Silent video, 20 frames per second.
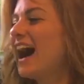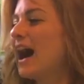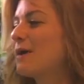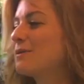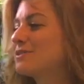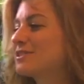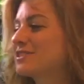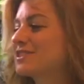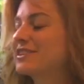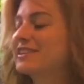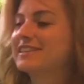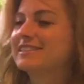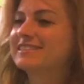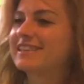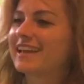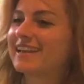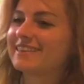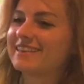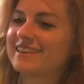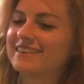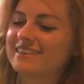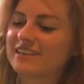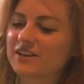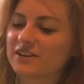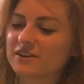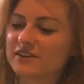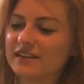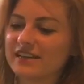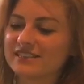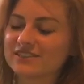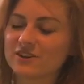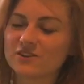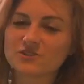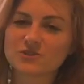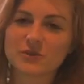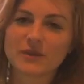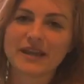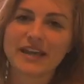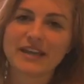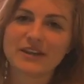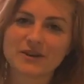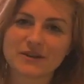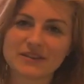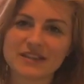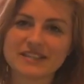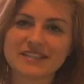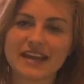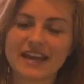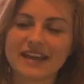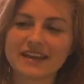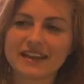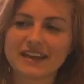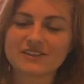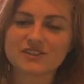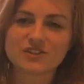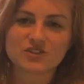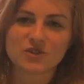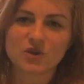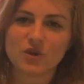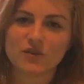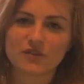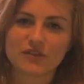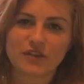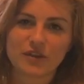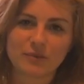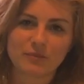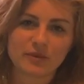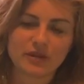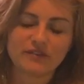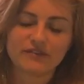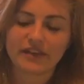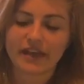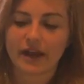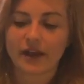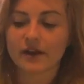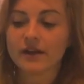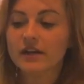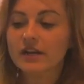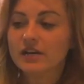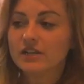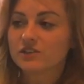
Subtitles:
I was just going to say that there is also a heater in the tank and just go over their brief care.